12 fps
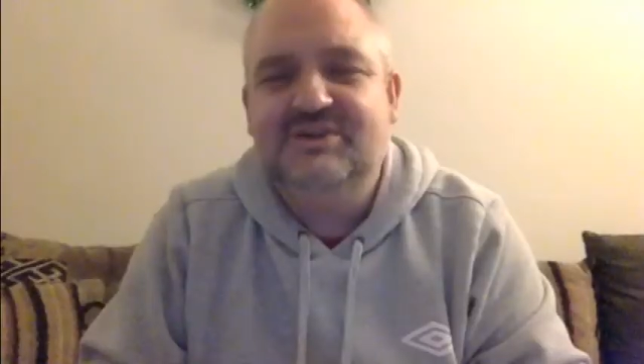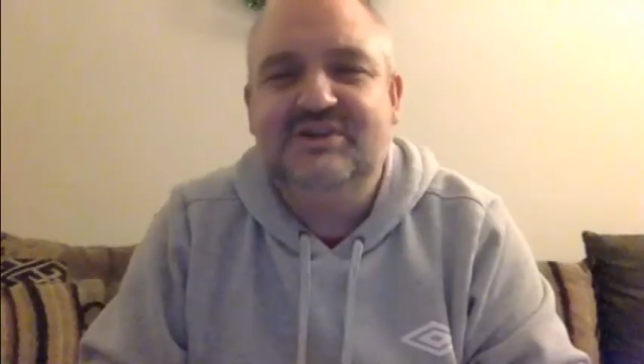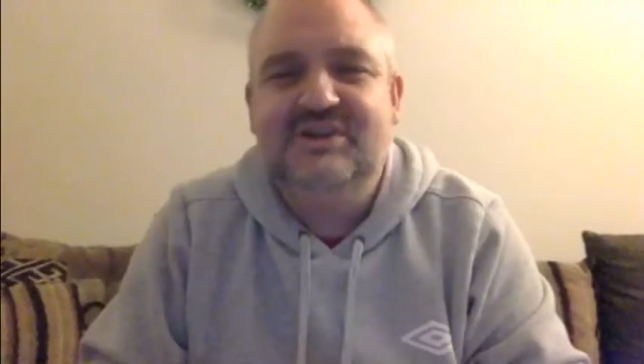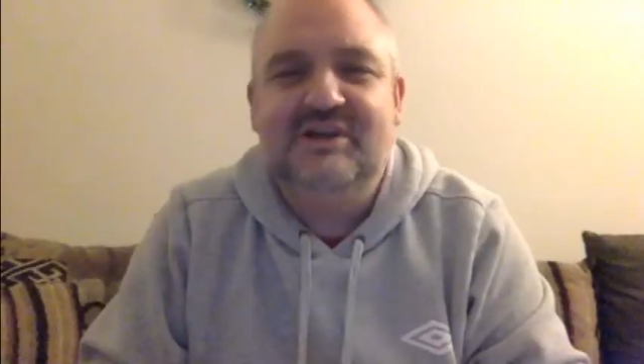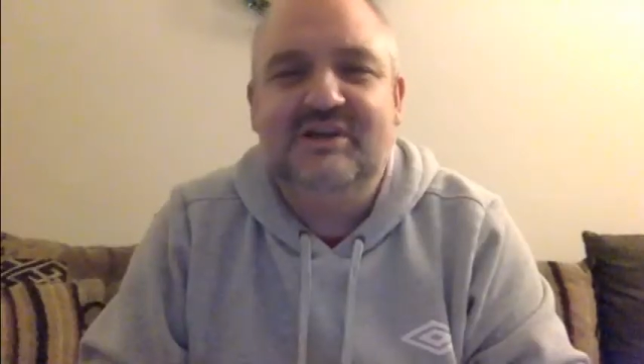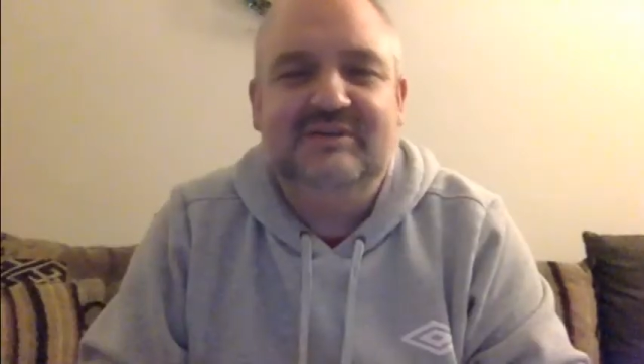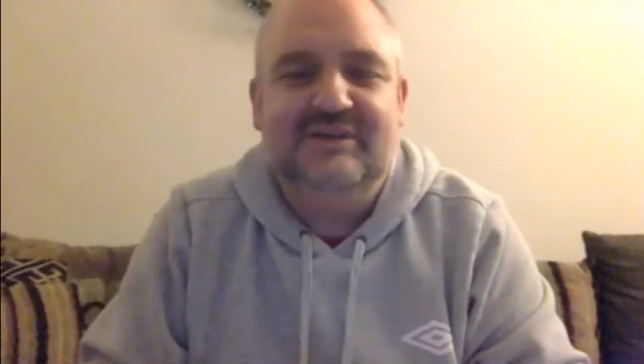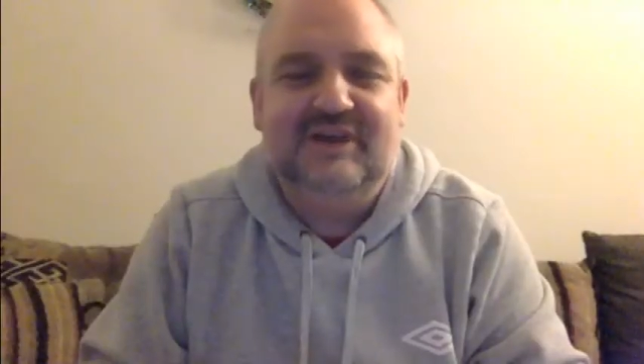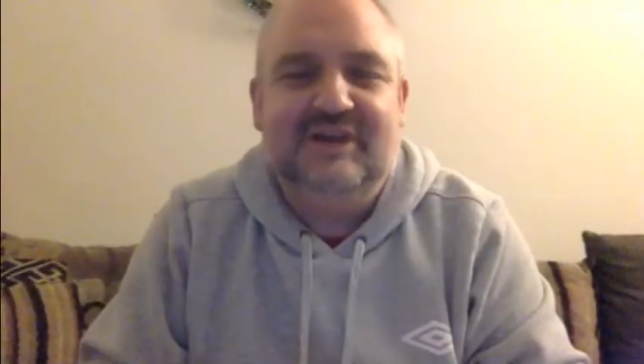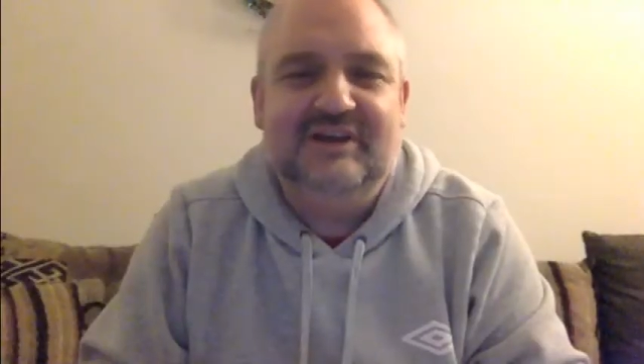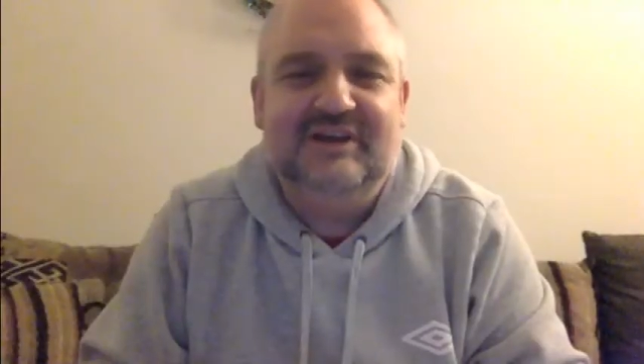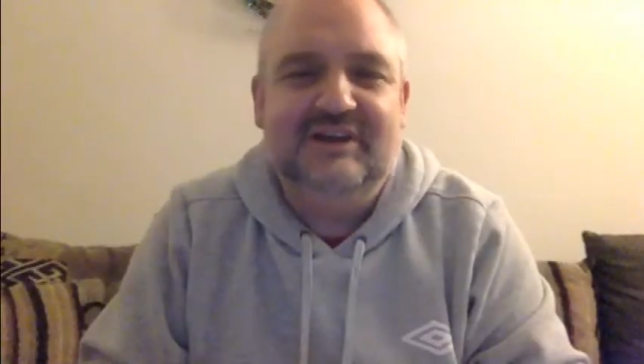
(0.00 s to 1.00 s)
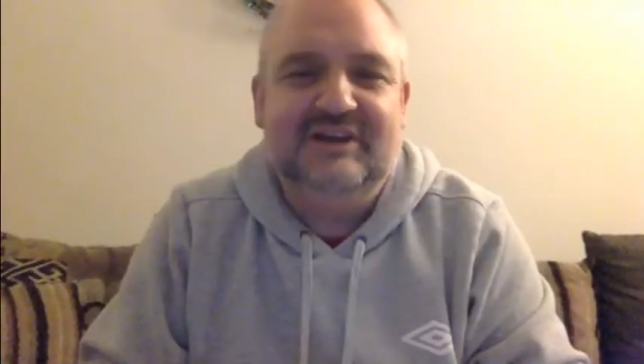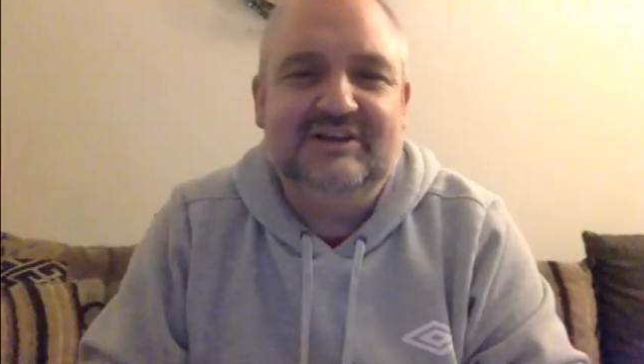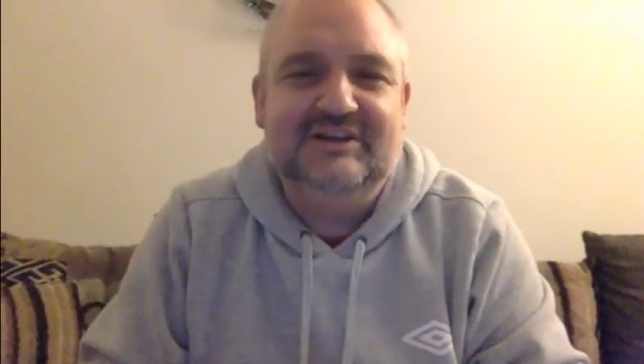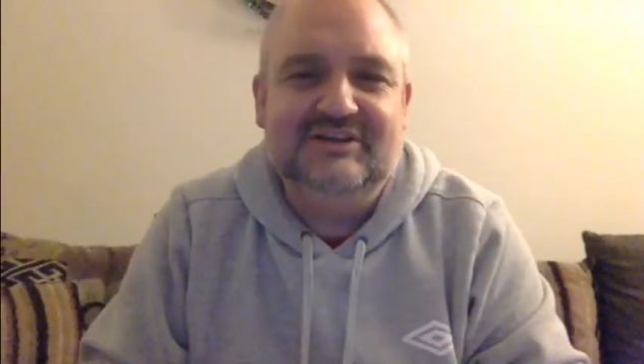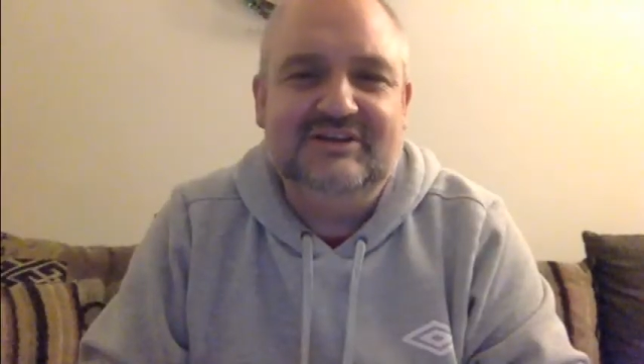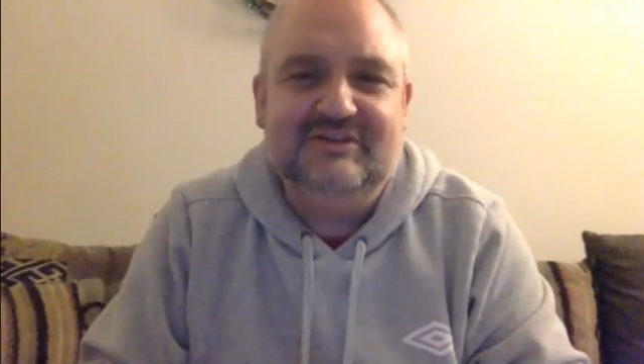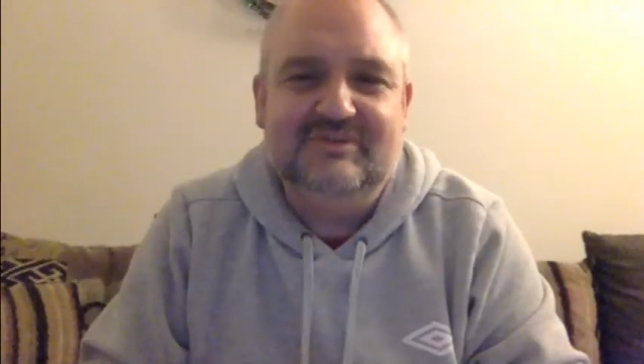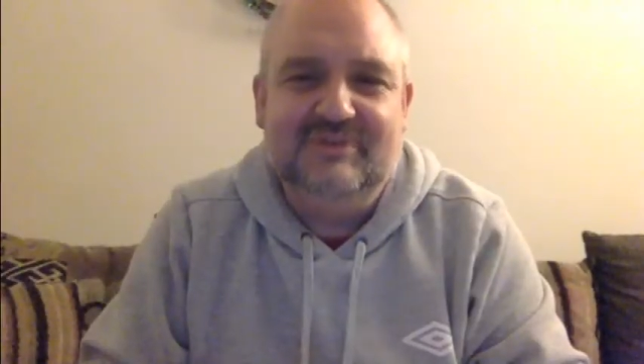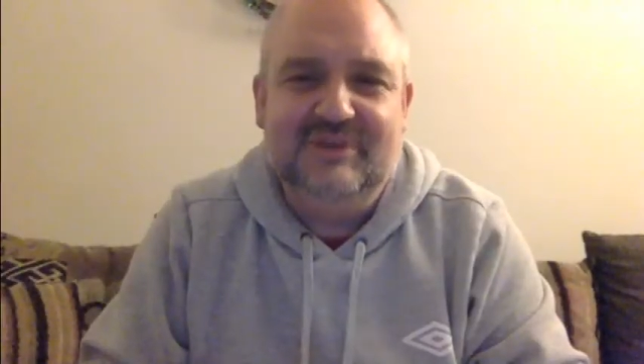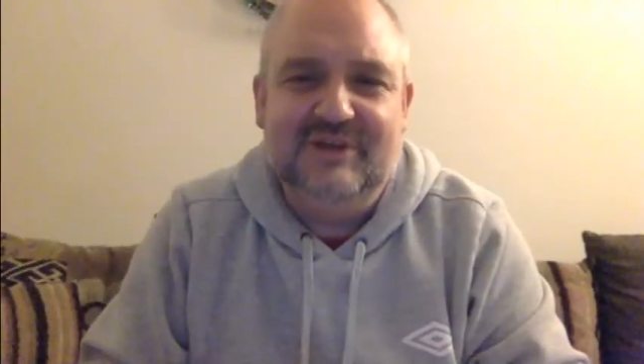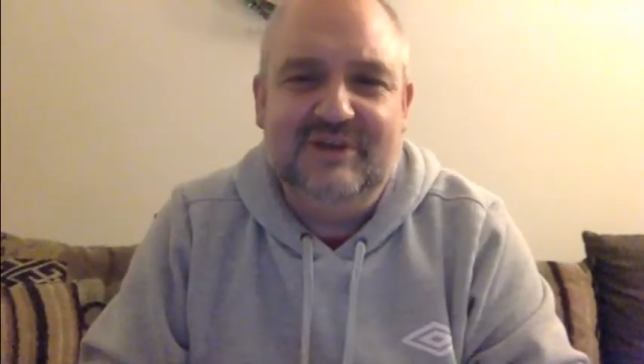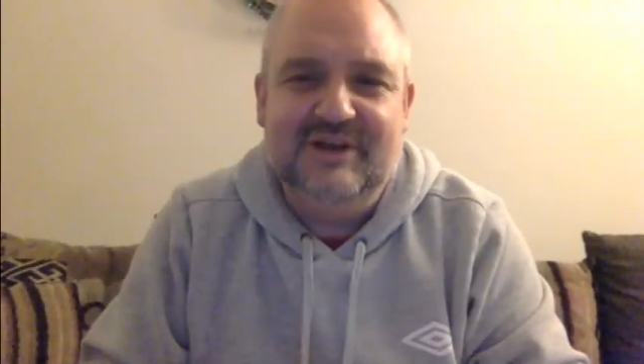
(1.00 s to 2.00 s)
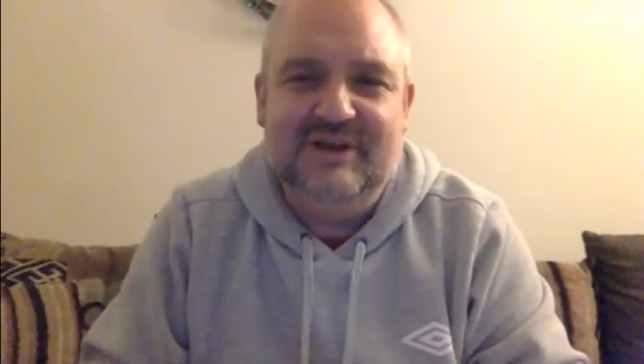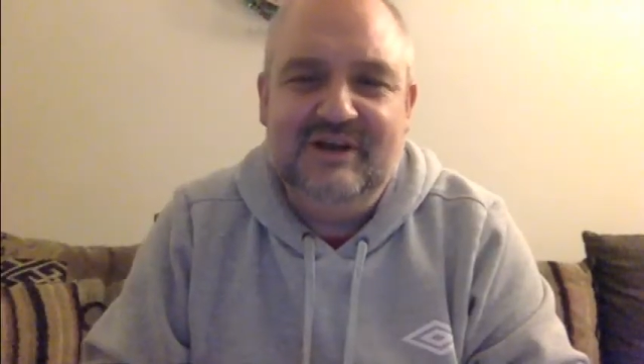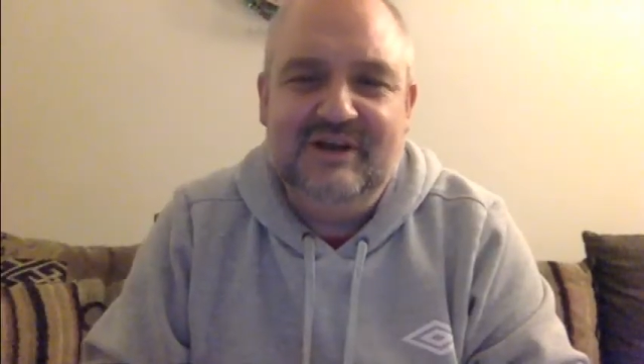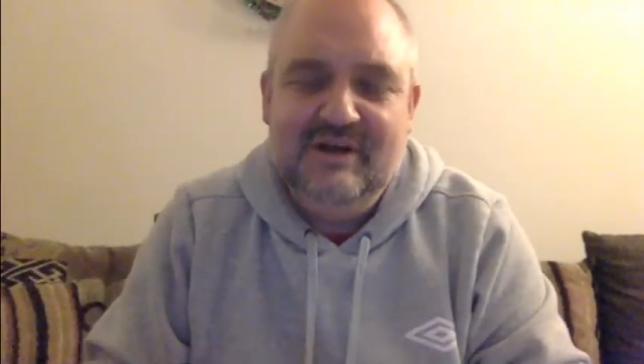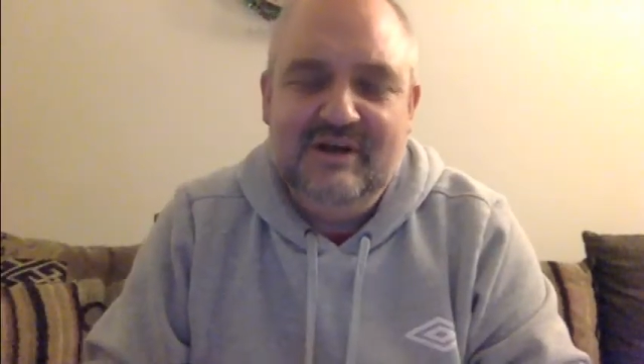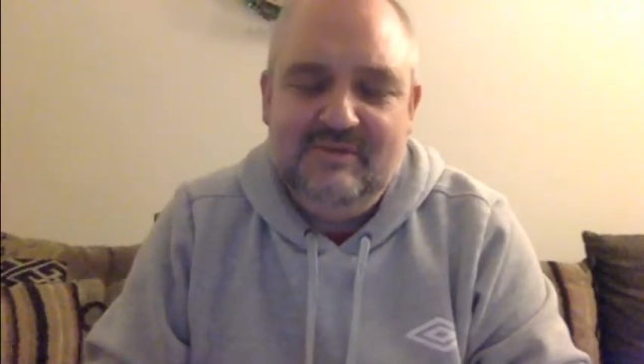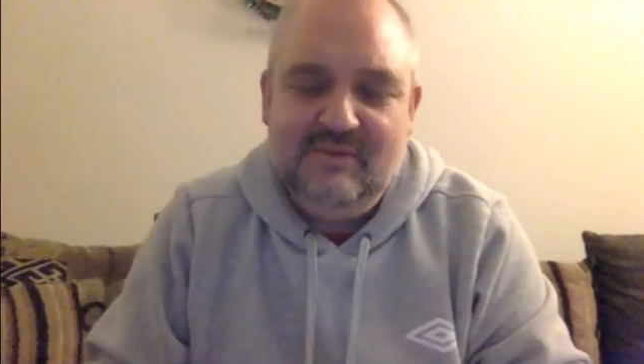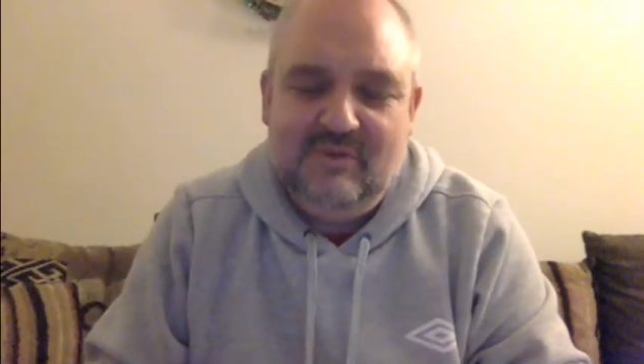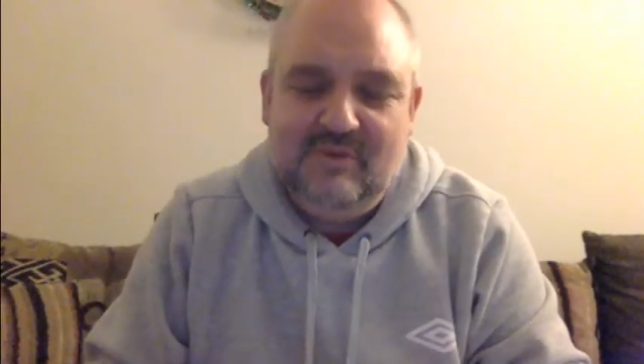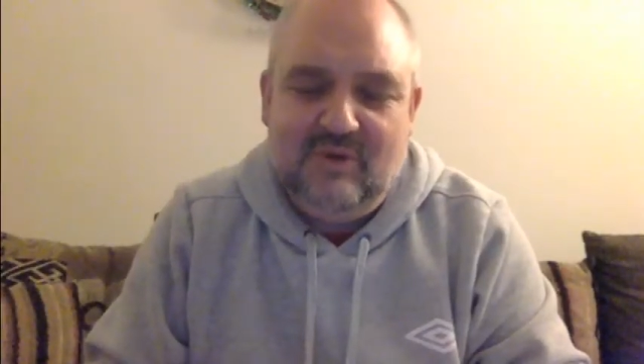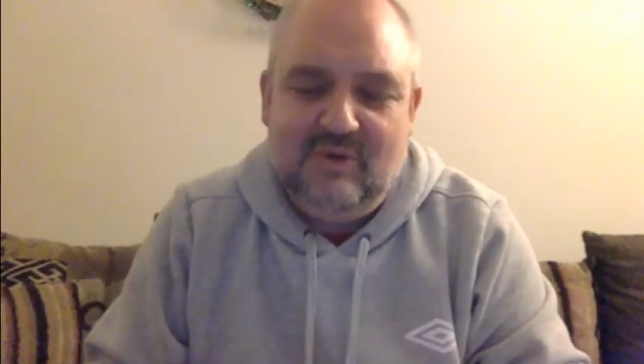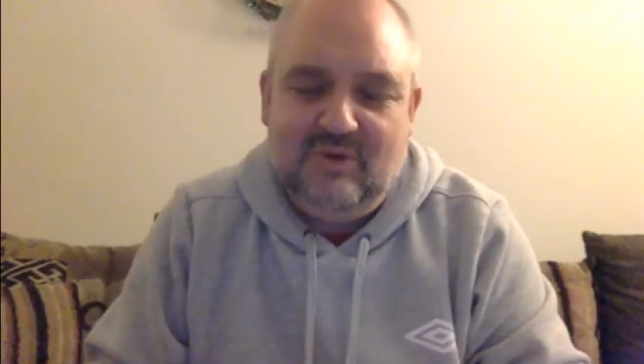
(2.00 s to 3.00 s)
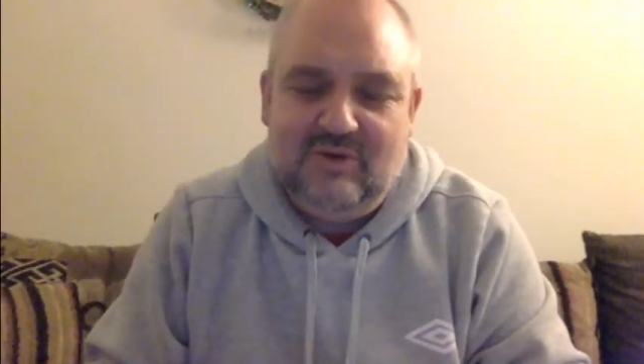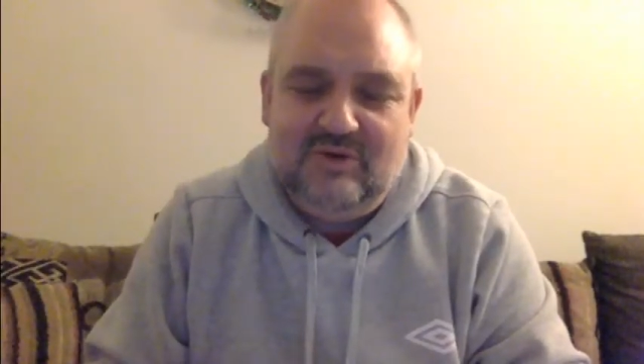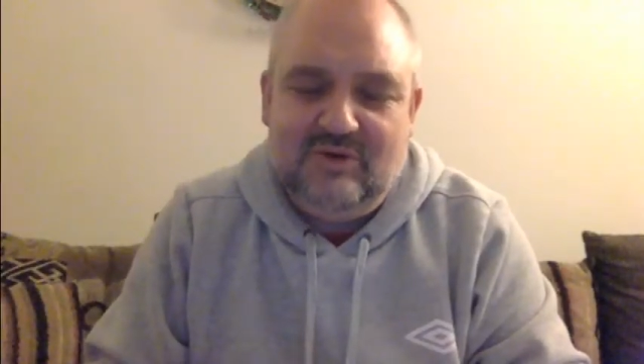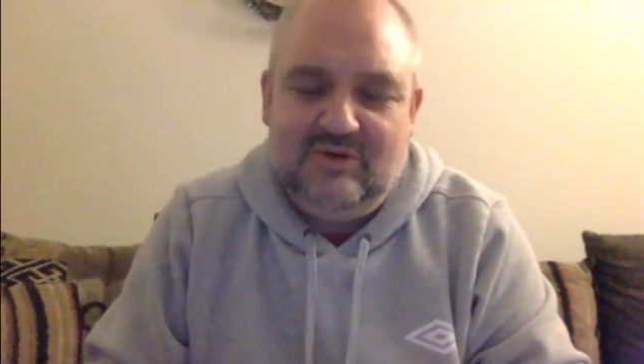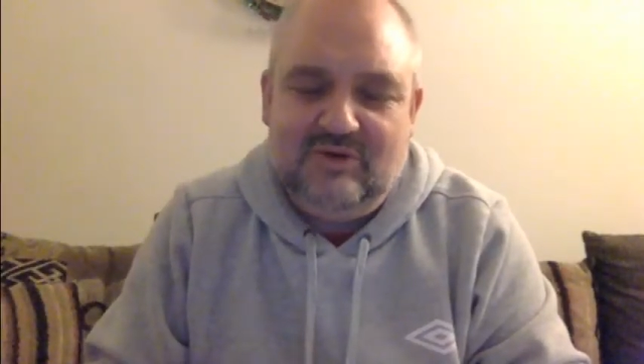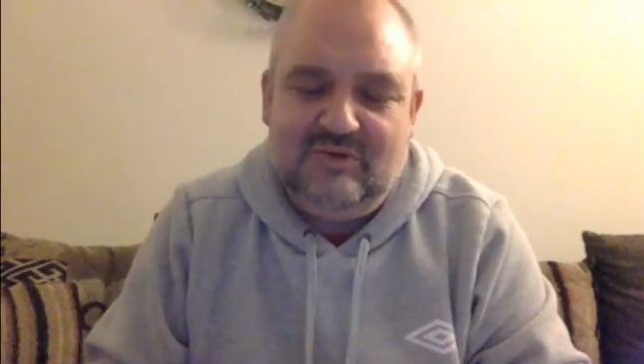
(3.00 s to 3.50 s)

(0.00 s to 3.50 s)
there, Andy? Sorry for butting in, but